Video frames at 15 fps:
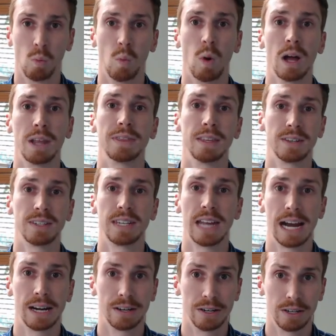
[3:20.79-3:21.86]
what the
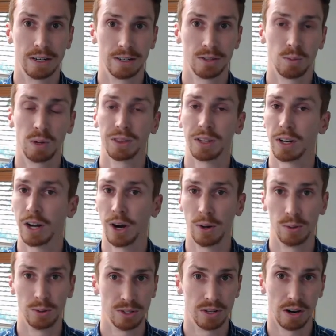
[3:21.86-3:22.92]
standards, what the
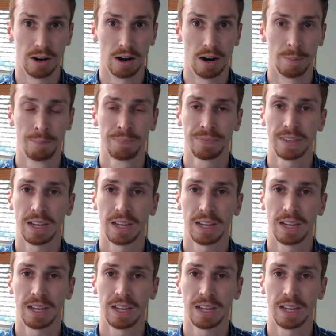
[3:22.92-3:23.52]
codes are,